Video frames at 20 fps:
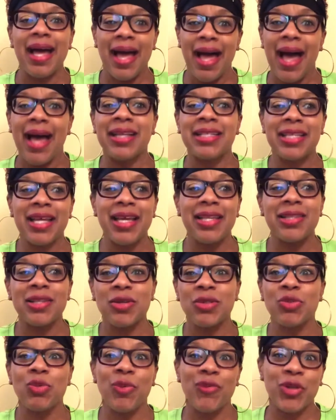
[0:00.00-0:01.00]
I take
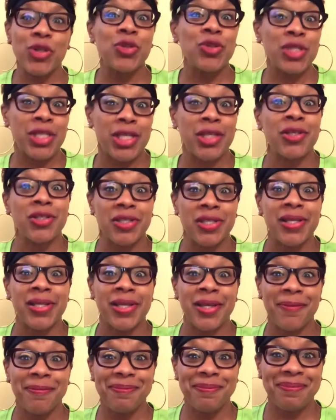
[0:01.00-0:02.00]
those reviews seriously.
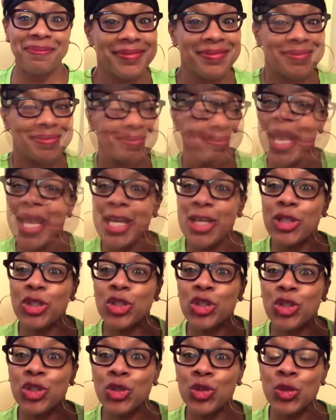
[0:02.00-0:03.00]
Make
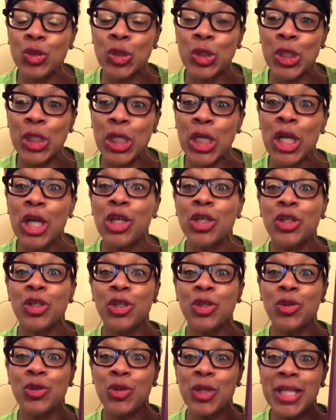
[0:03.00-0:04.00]
sure
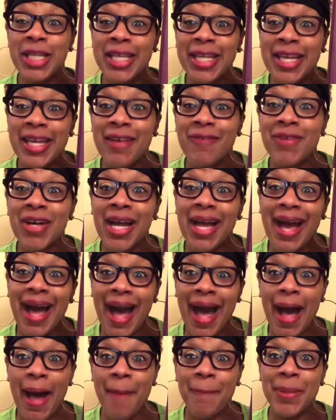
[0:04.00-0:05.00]
you give a
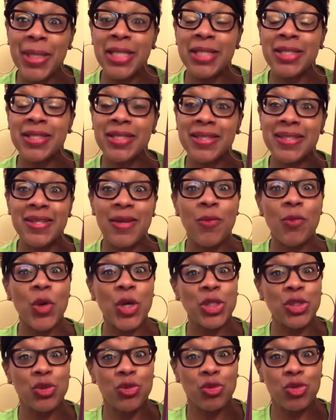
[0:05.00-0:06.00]
copy to
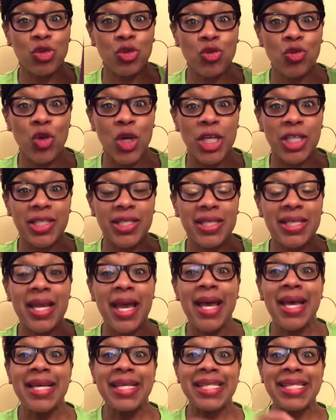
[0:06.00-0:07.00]
someone you trust,
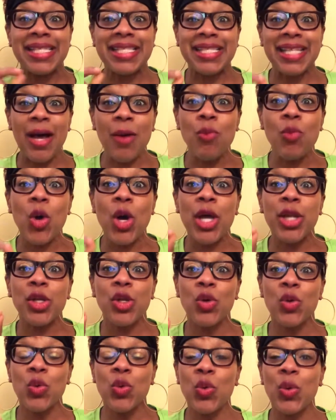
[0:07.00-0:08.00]
someone
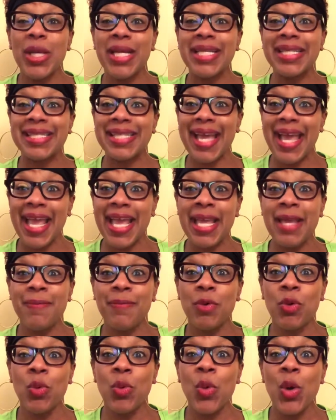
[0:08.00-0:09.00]
who is
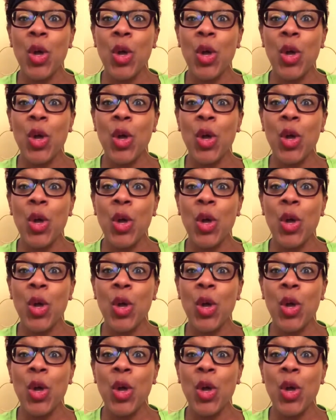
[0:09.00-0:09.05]
able